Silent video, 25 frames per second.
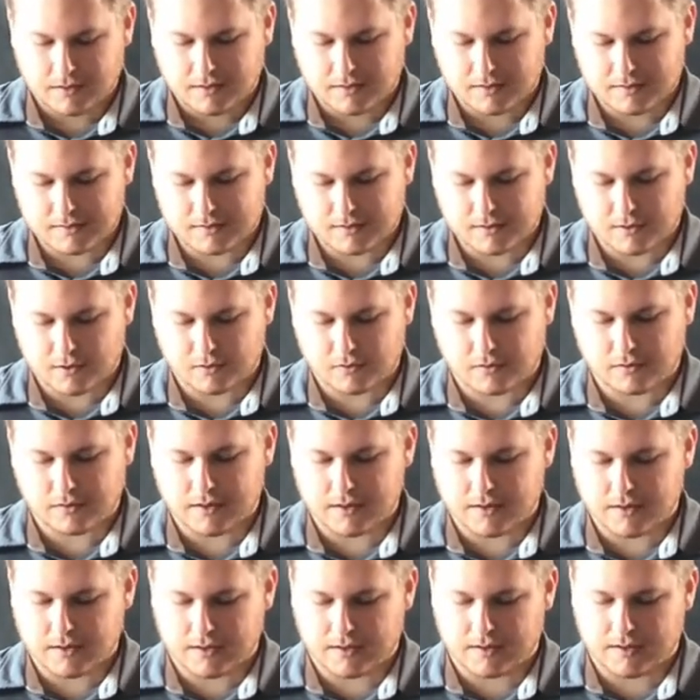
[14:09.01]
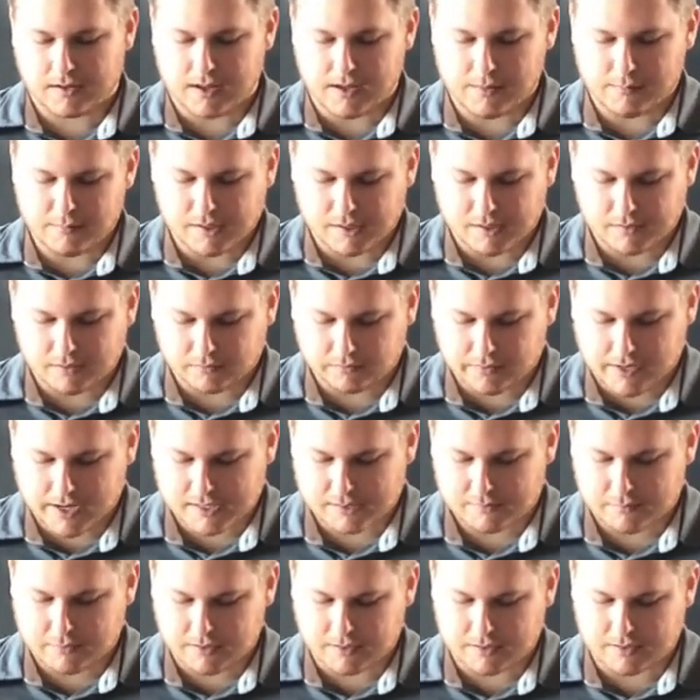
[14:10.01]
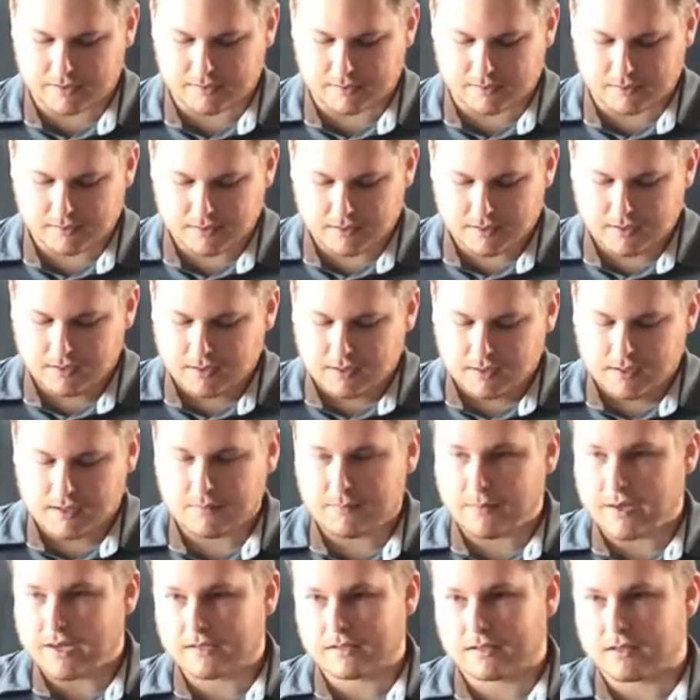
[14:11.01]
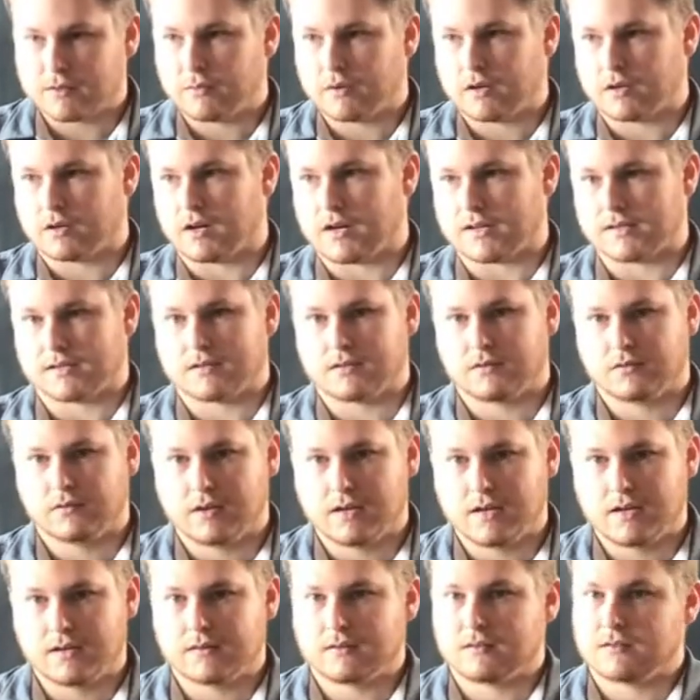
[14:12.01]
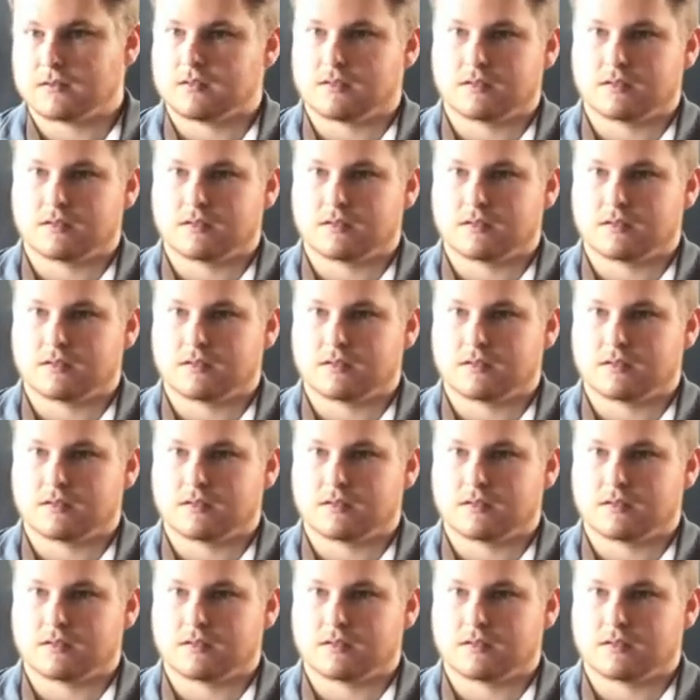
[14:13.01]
And so I admitted the rest because he basically went across the street.